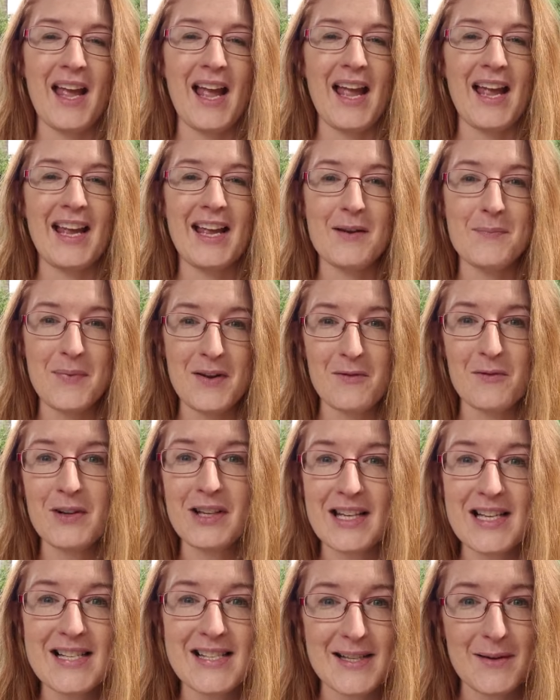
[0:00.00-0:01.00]
It can be
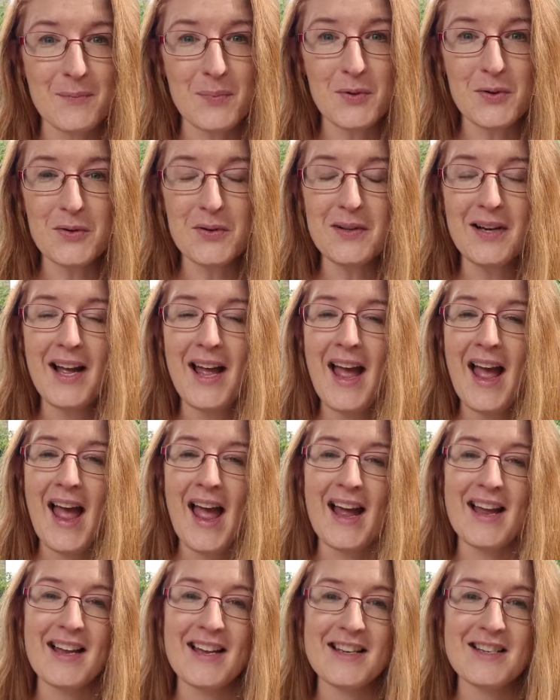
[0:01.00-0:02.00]
really simple.
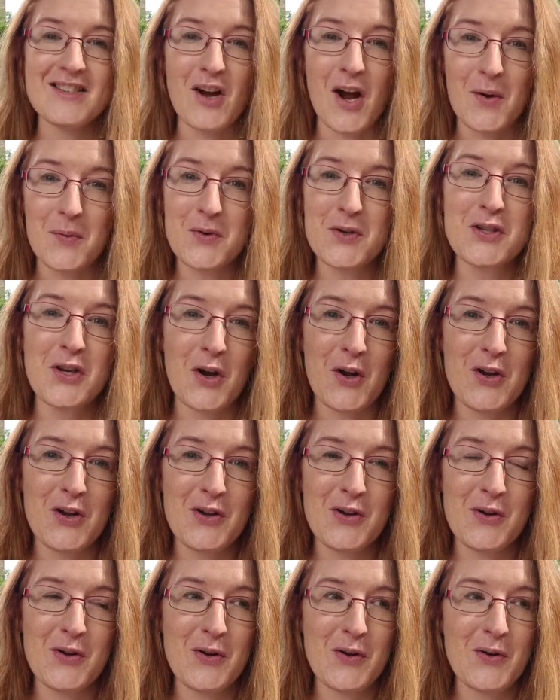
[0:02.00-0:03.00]
And I will show
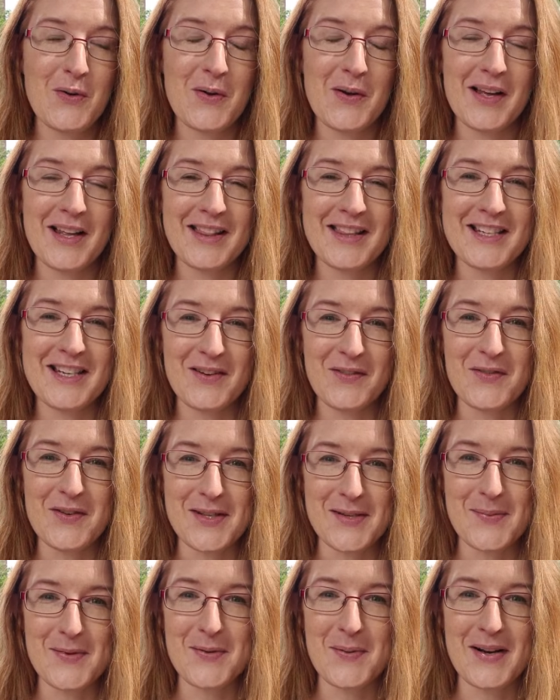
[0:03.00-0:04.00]
you the
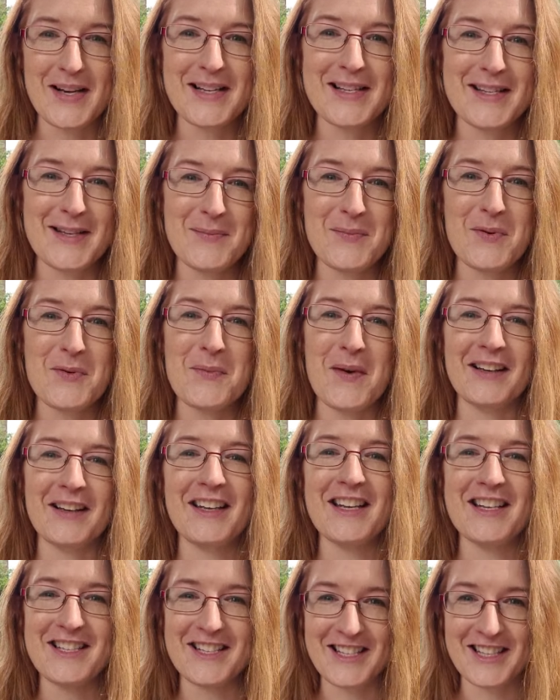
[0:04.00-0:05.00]
difference between a simple mud
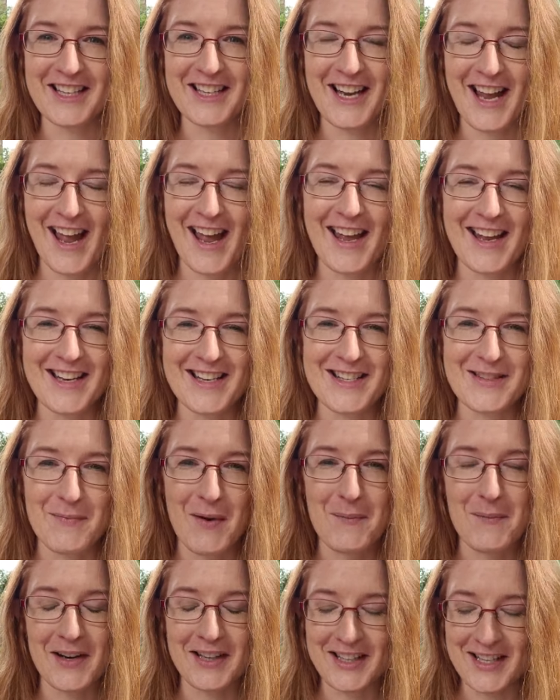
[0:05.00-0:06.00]
kitchen and my
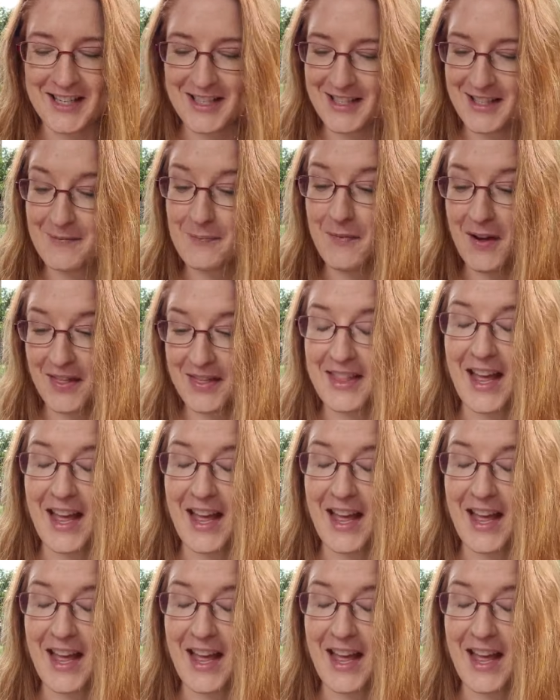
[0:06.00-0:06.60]
mud kitchen,